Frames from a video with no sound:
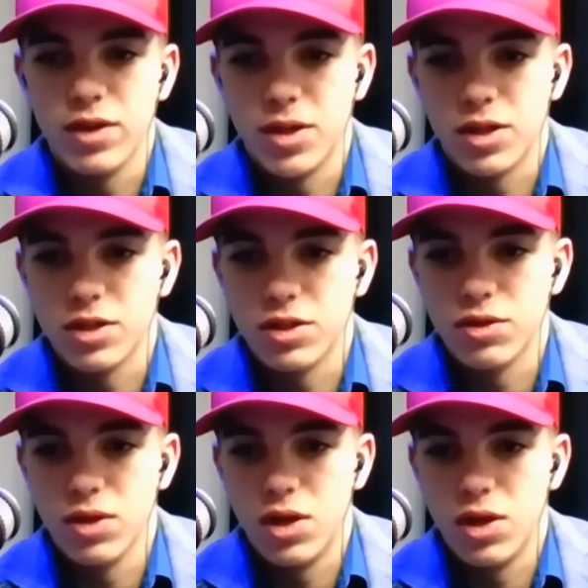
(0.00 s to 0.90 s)
I'm not going to
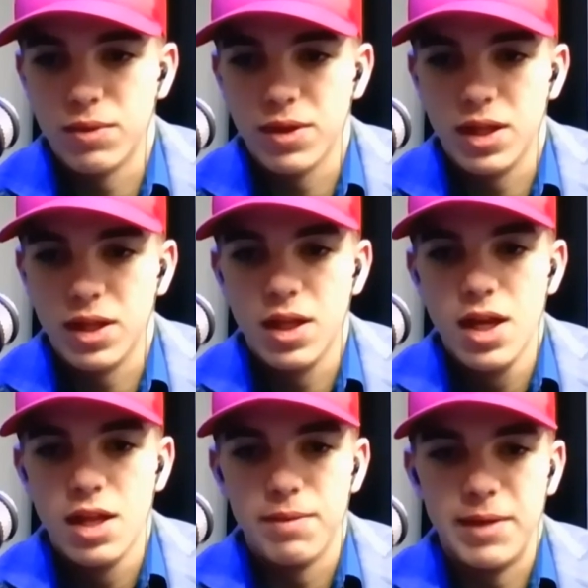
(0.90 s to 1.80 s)
go along with the
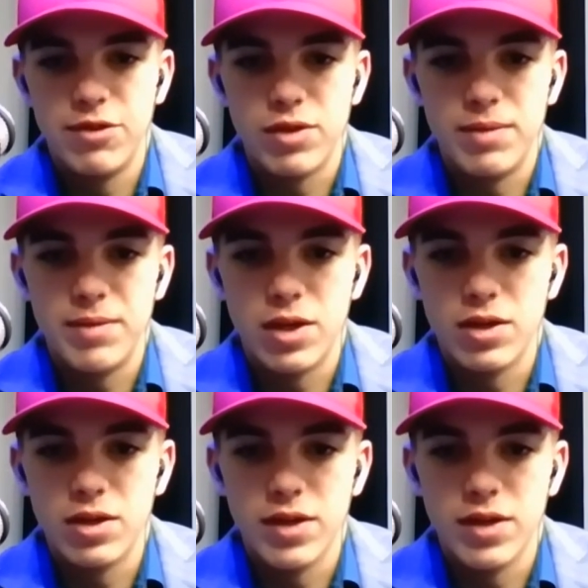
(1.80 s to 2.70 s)
mainstream
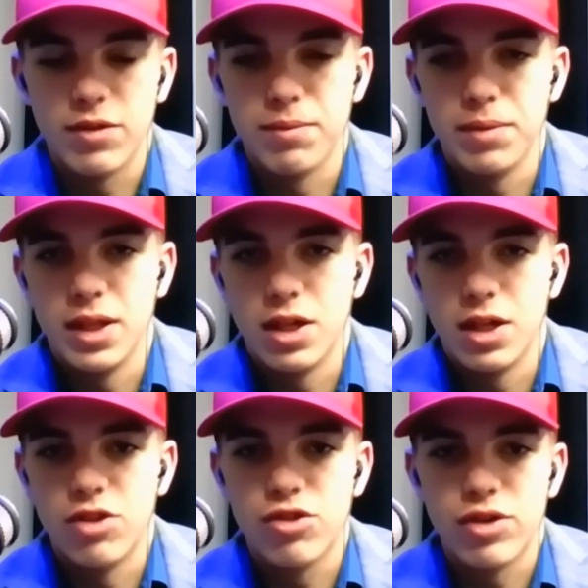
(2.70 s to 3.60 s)
narrative that is completely
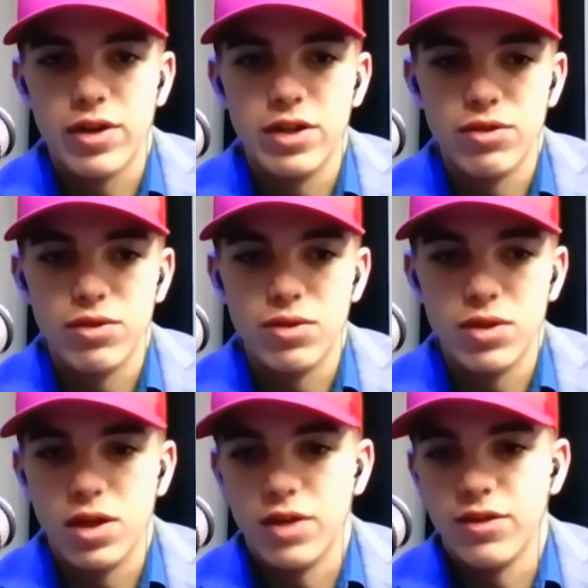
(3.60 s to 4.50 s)
contrary
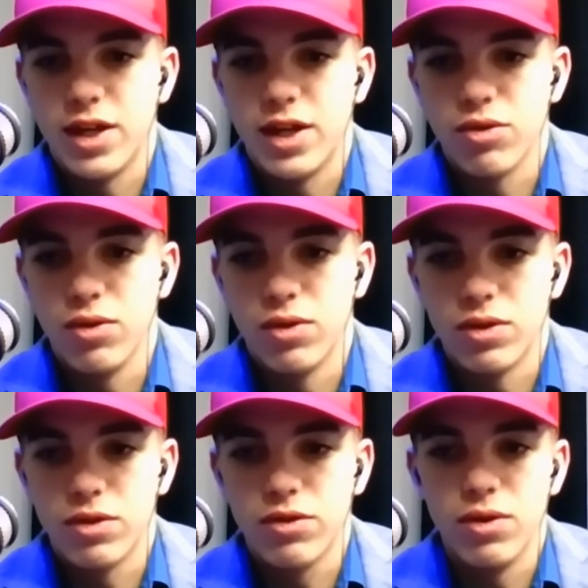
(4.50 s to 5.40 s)
to God's natural
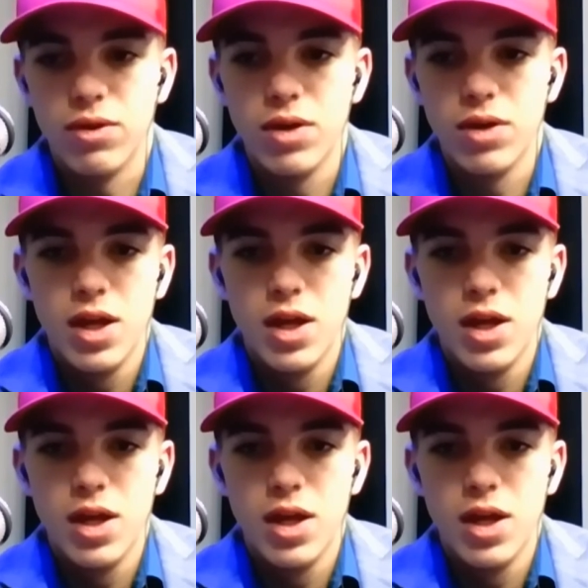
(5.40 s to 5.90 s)
order. So,